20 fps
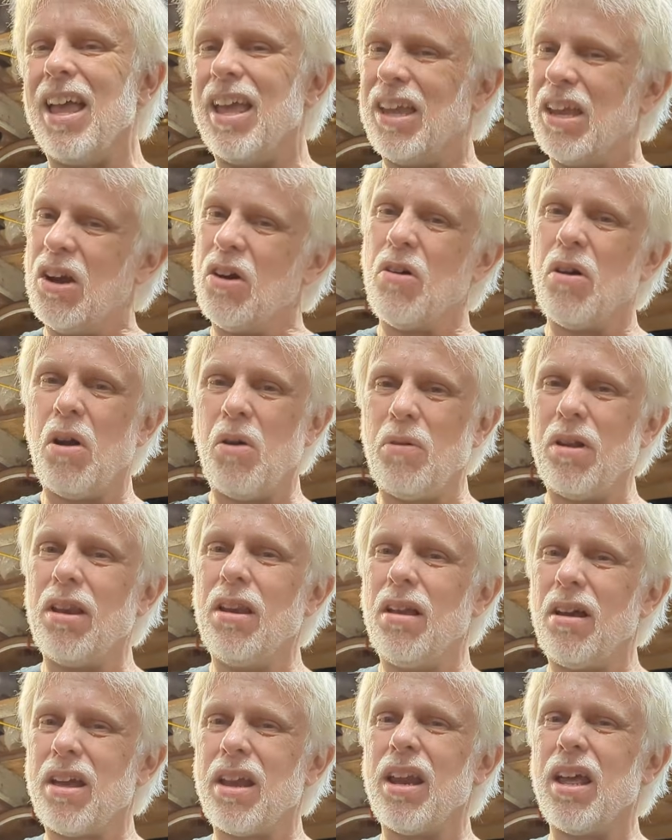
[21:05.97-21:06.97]
you're only
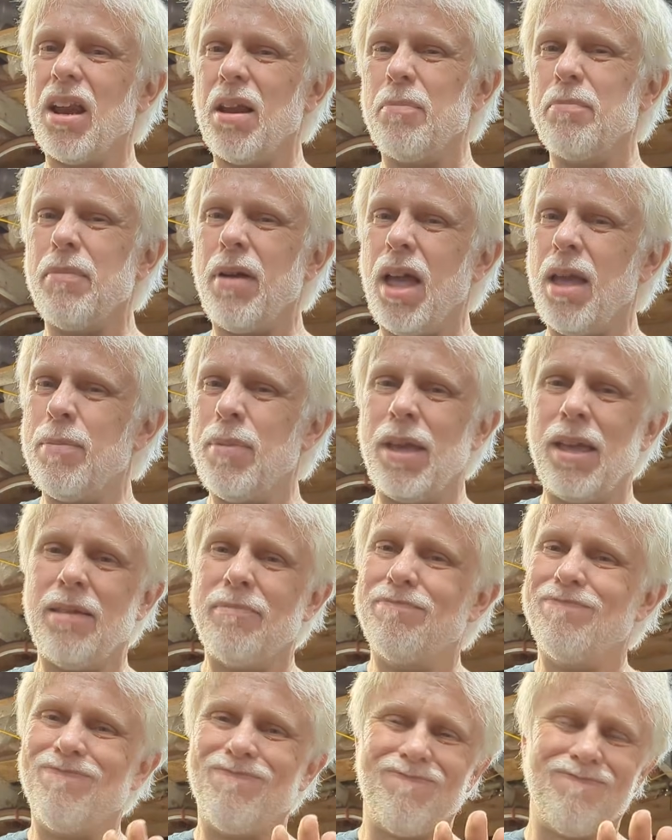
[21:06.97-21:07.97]
looking at maybe
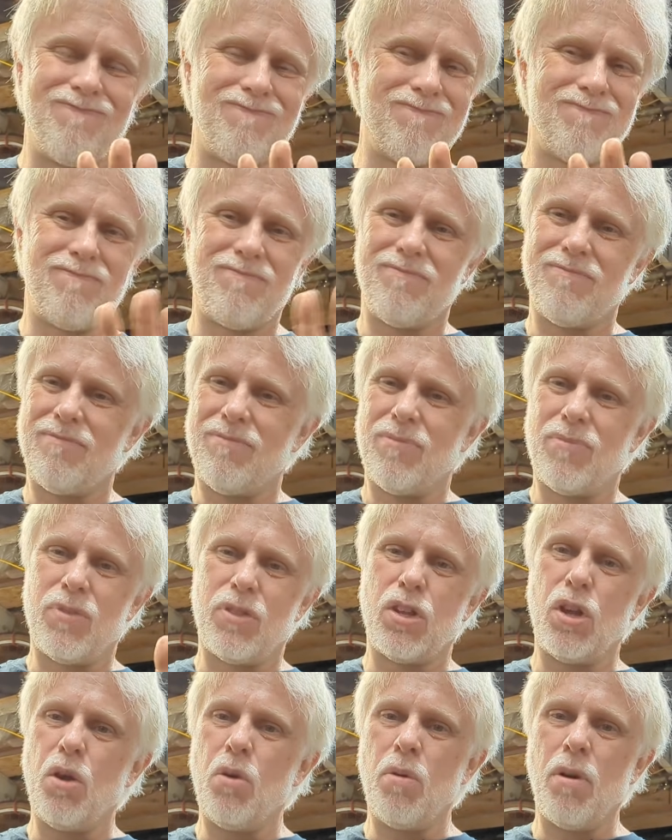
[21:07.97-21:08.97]

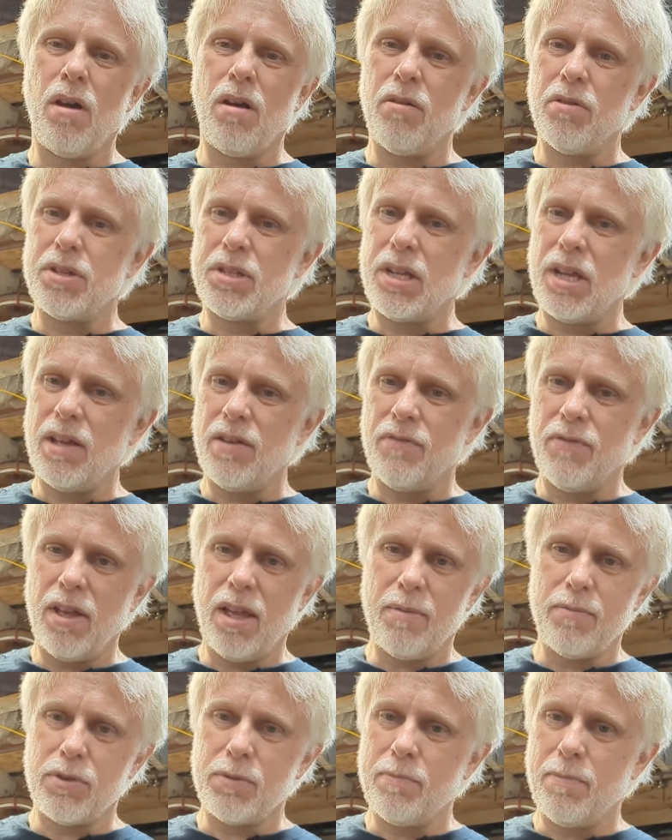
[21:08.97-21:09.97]
200
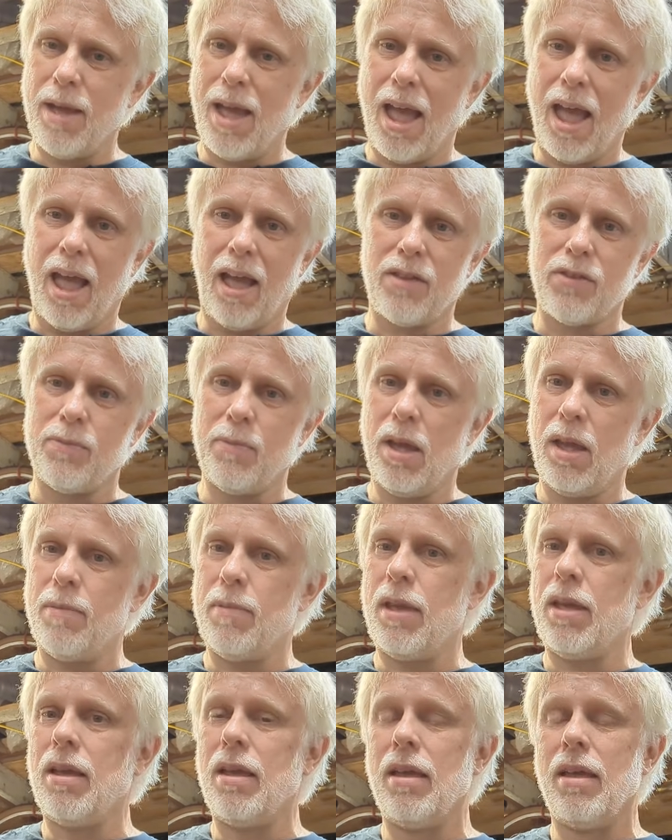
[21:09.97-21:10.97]
CFMs max,
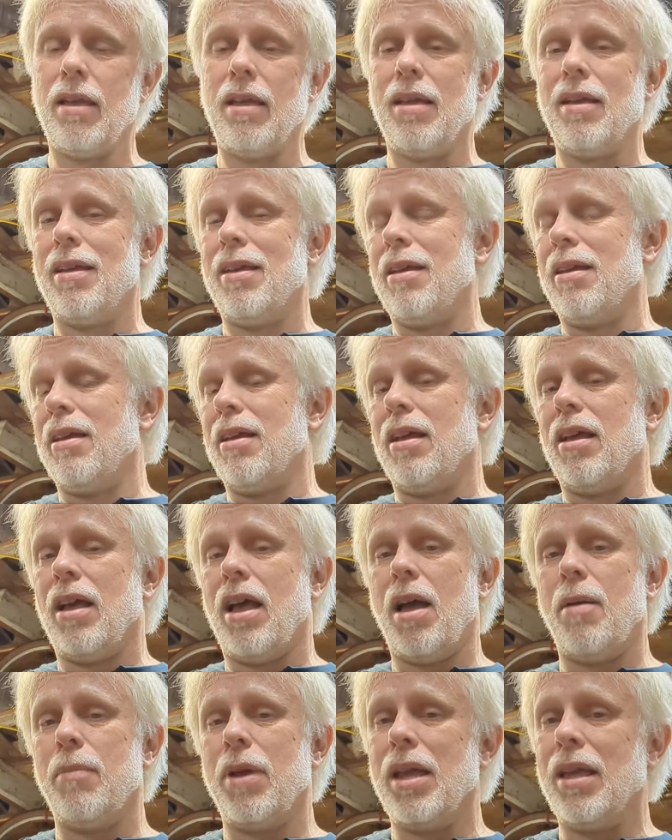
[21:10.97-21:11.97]
maybe.
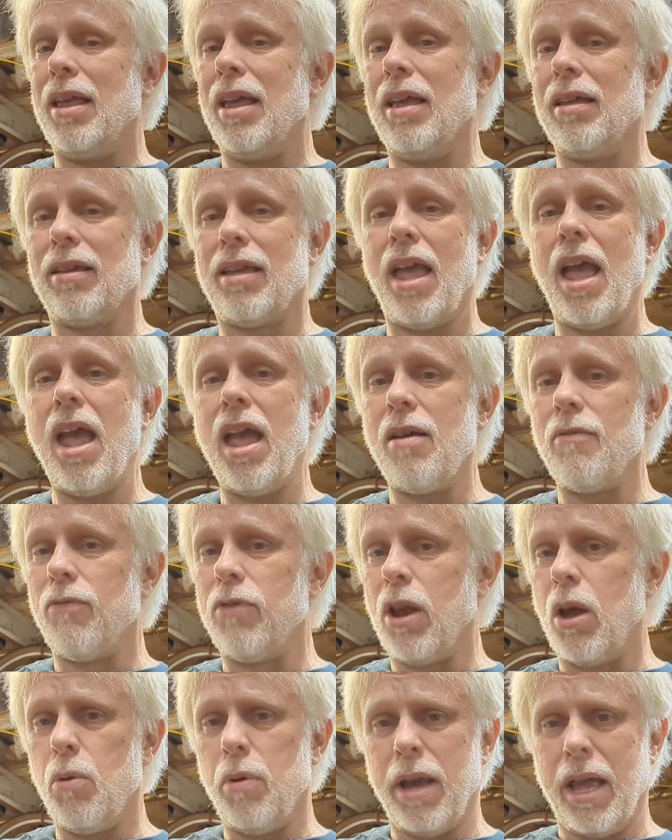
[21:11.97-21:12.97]
I mean, it can't
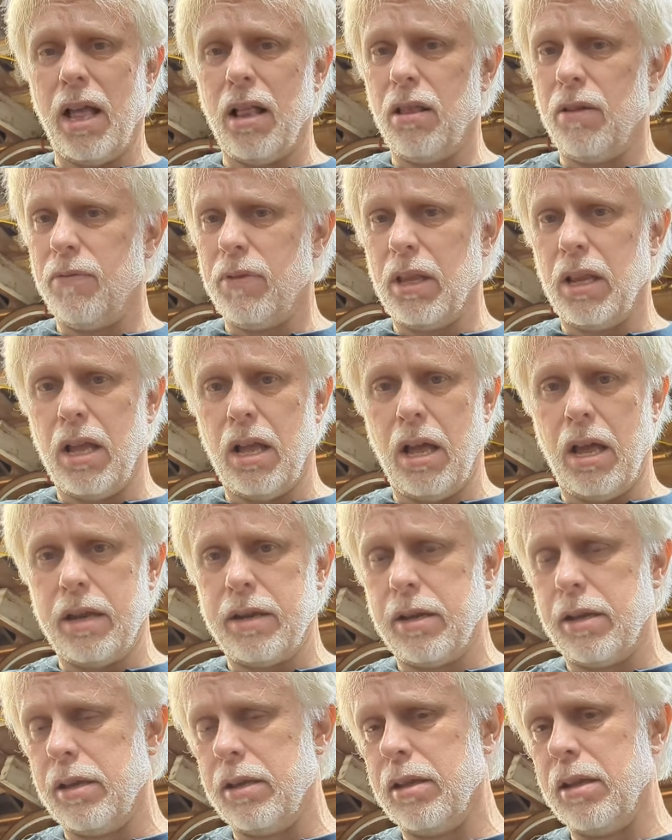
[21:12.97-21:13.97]
flow a hell of a lot.
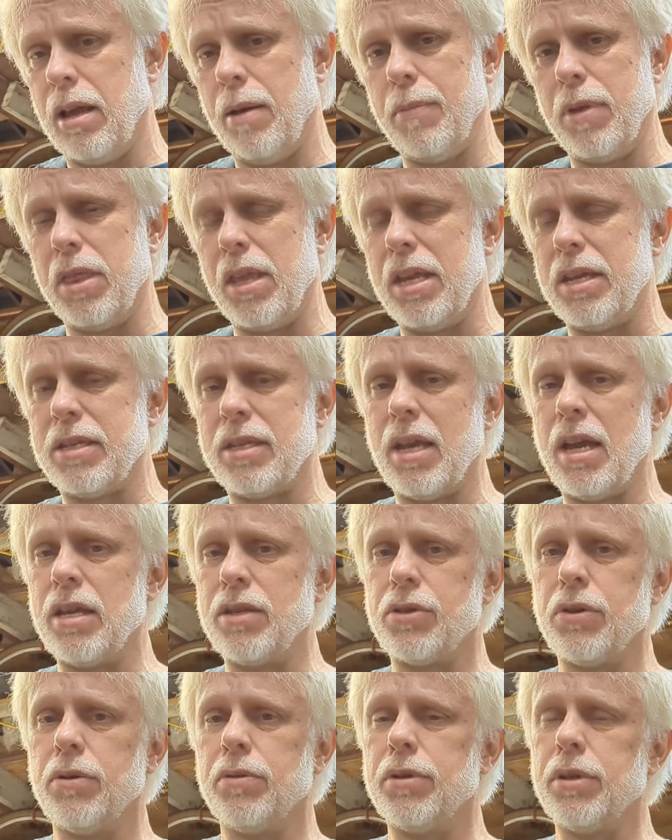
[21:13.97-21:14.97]
I mean, these
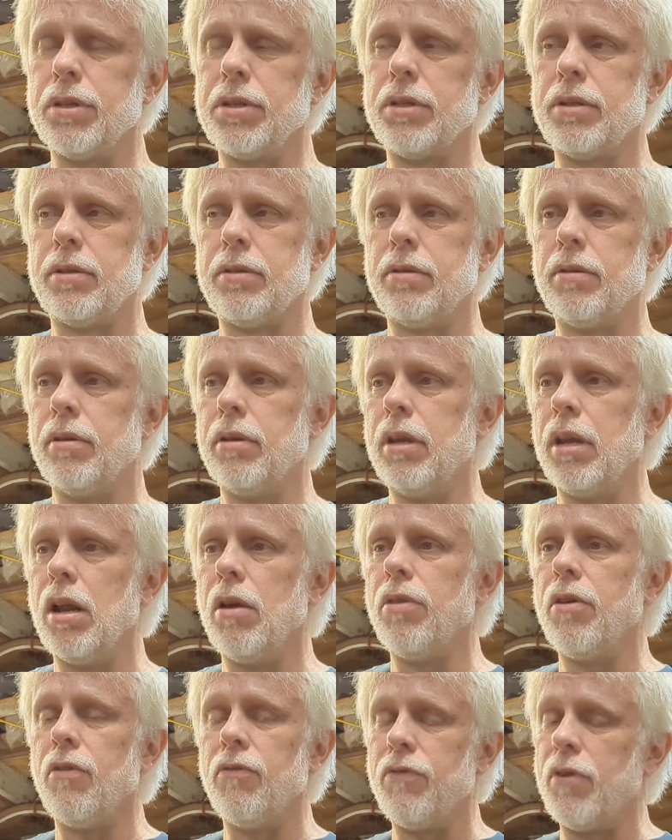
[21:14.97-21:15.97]
things are just, you know,
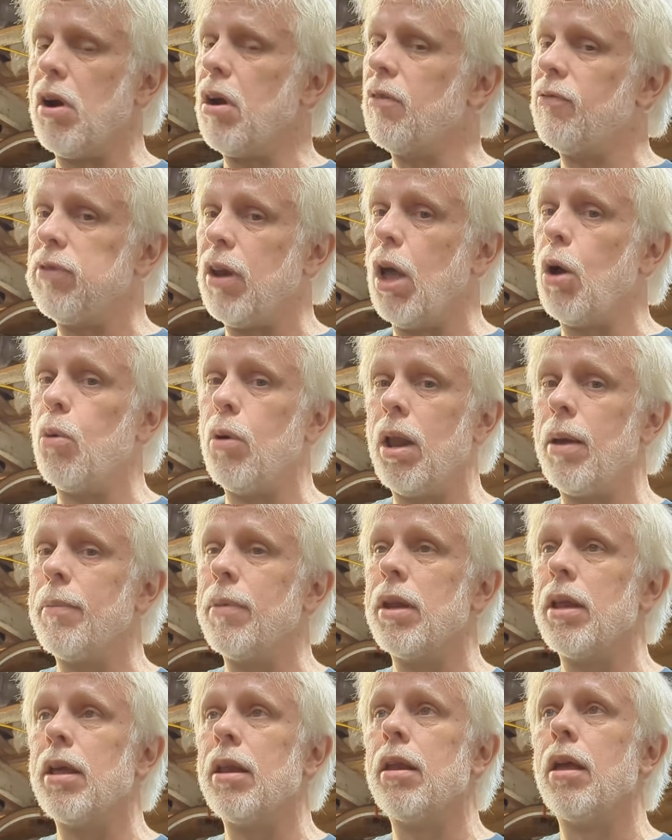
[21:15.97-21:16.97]
they're very flow
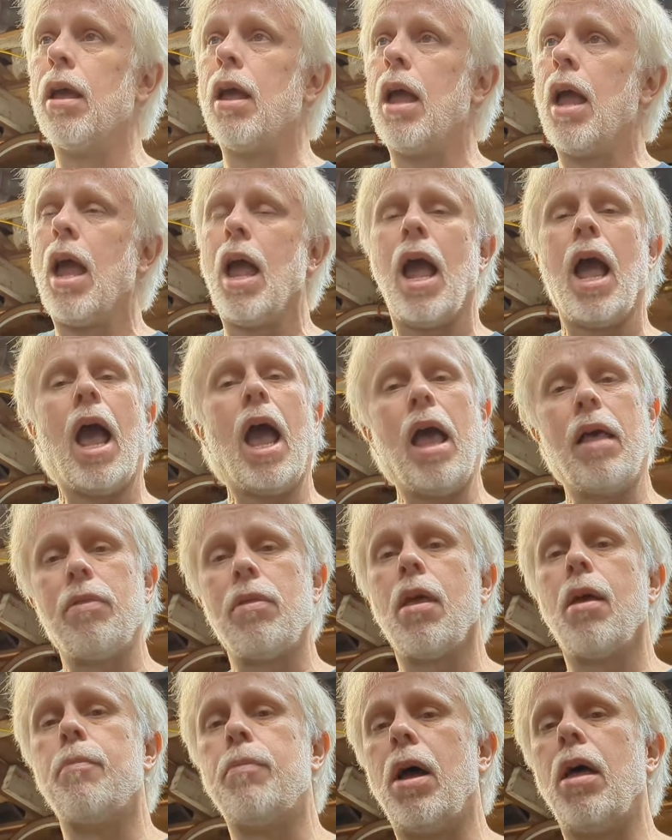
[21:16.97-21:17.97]
limited.
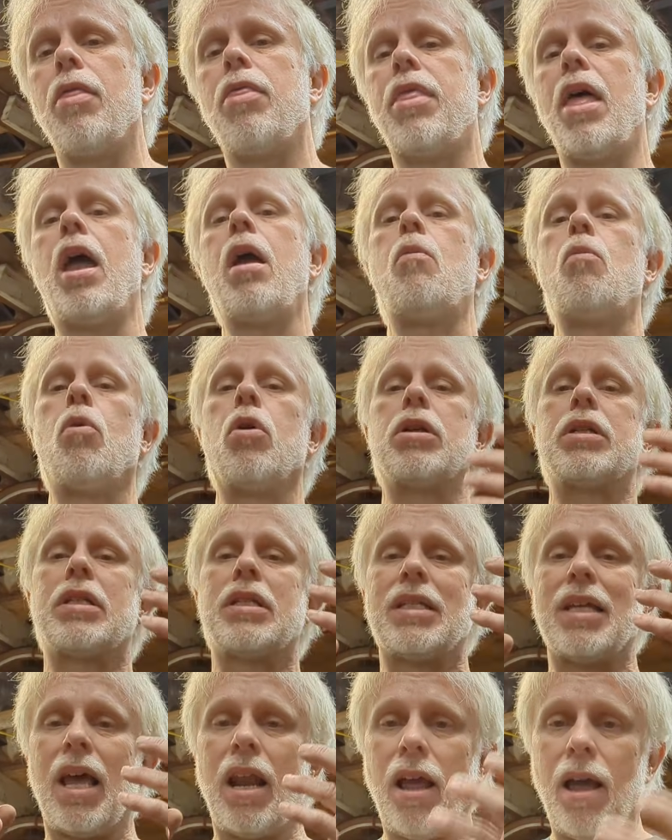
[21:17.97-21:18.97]
But they were
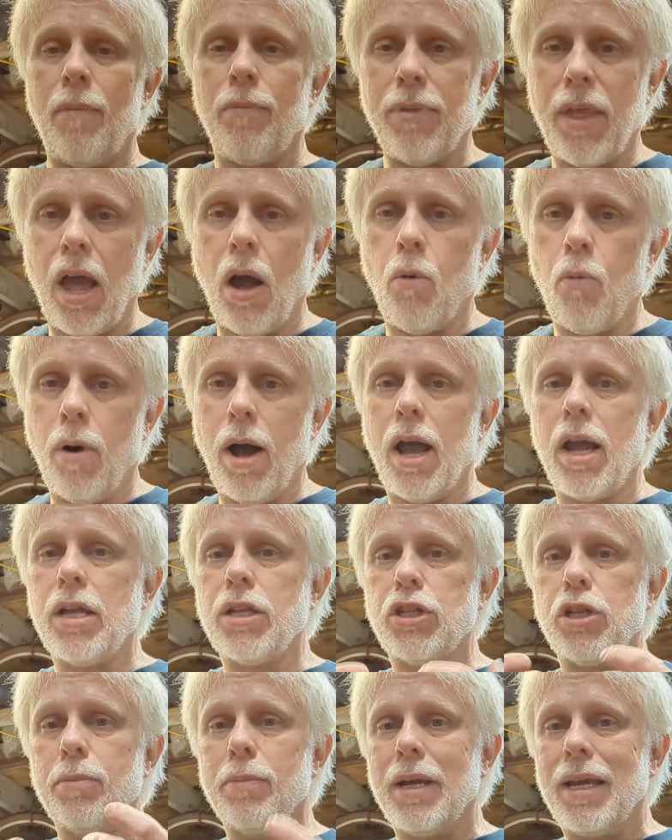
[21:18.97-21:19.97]
set up that way
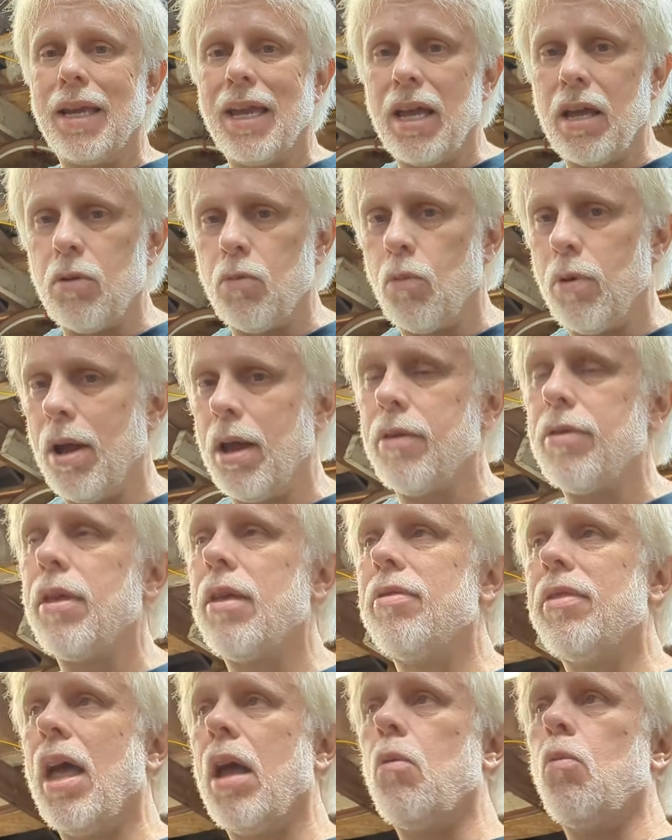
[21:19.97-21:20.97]
to begin with.
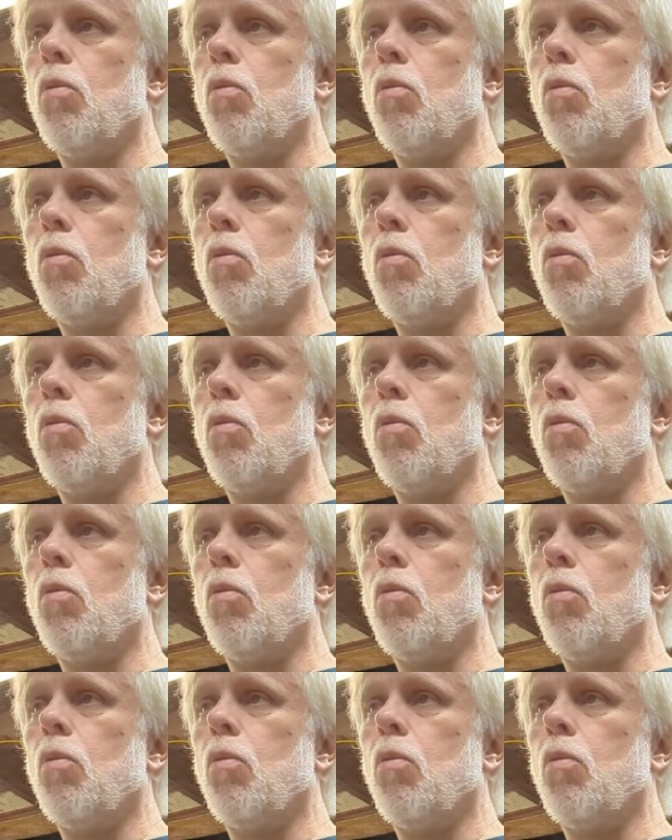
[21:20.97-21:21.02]
They